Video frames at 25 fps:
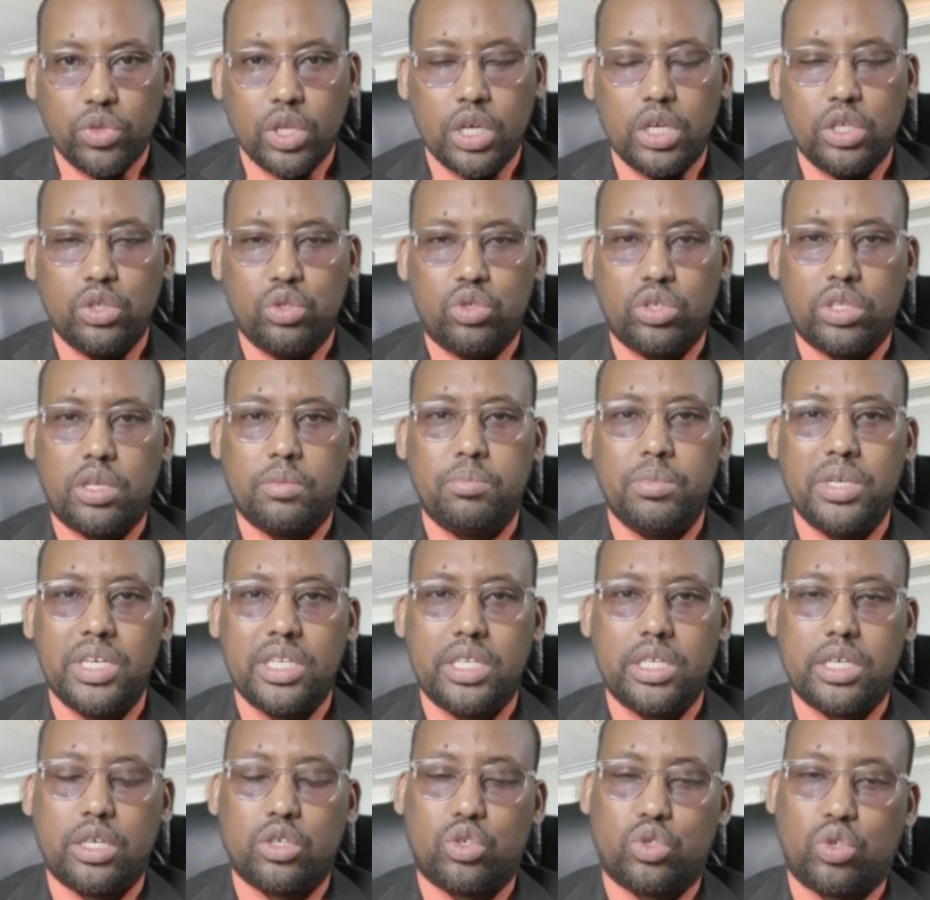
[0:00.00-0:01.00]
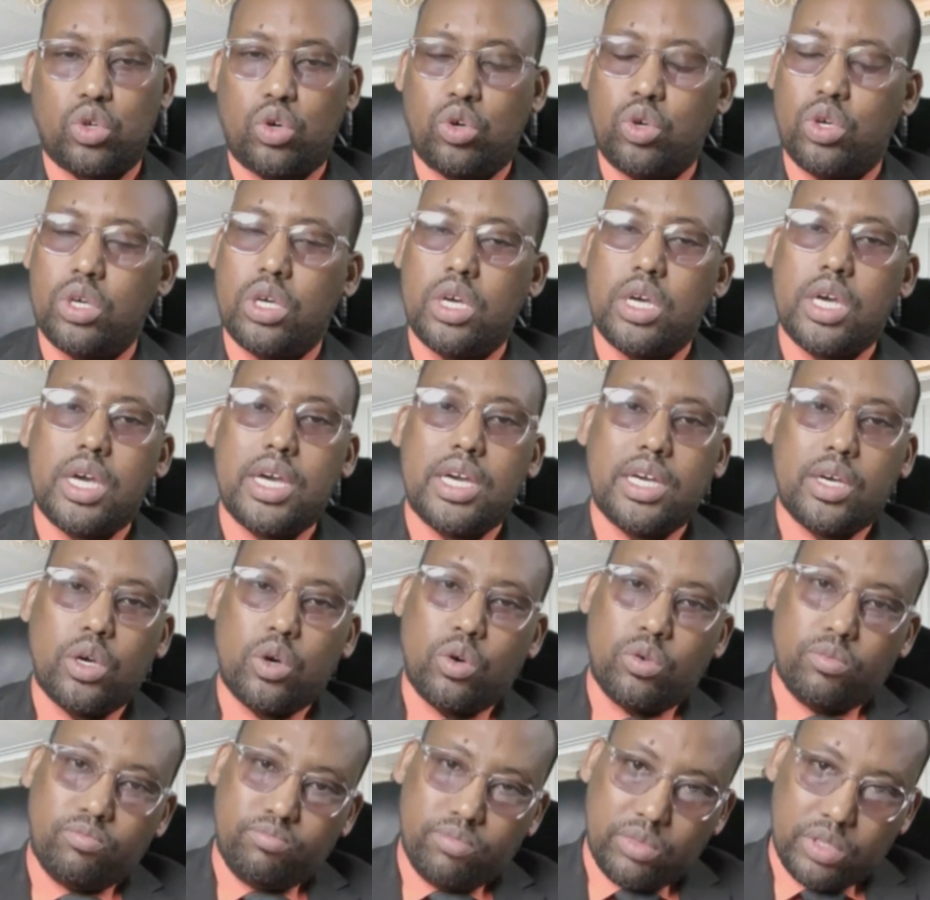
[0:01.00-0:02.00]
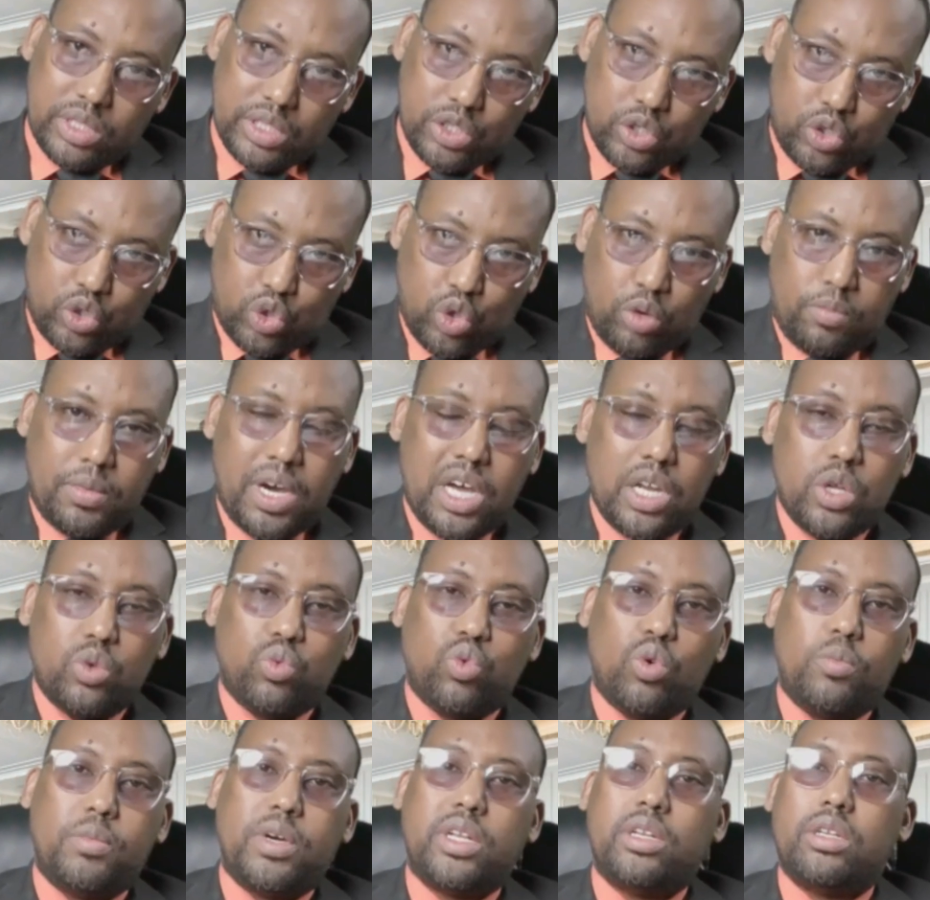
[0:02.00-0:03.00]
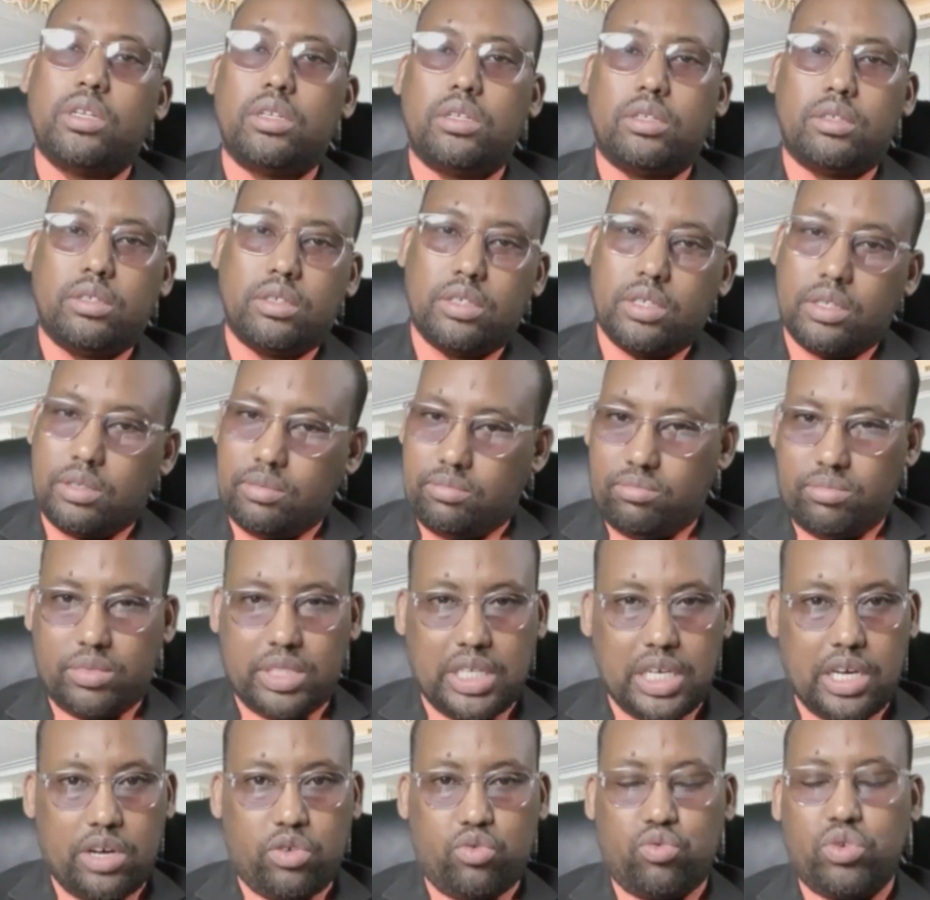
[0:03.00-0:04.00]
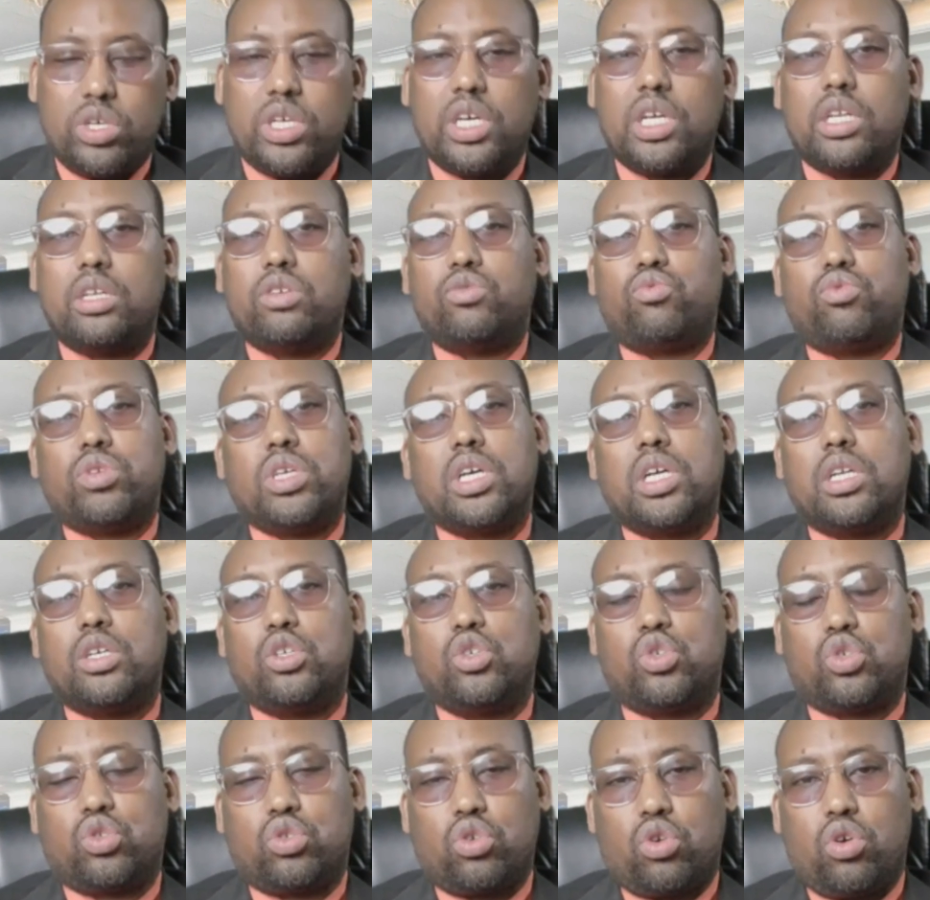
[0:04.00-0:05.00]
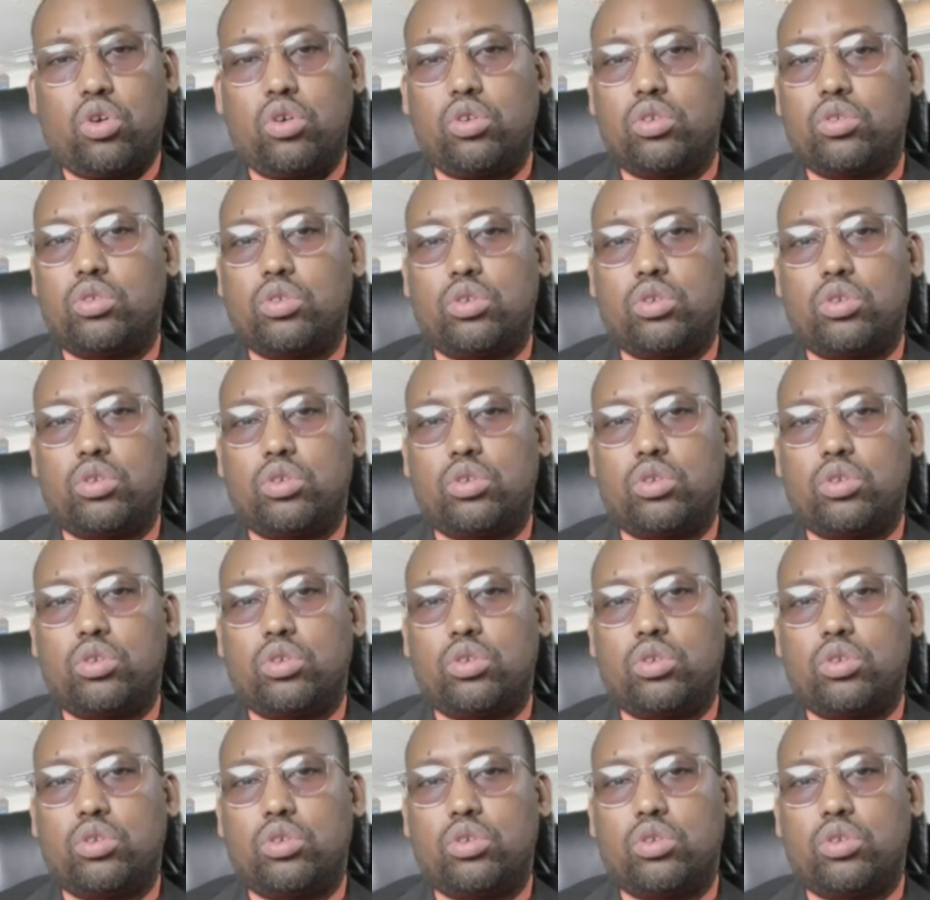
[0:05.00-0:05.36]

into the media. So Somali women, they are really, really strong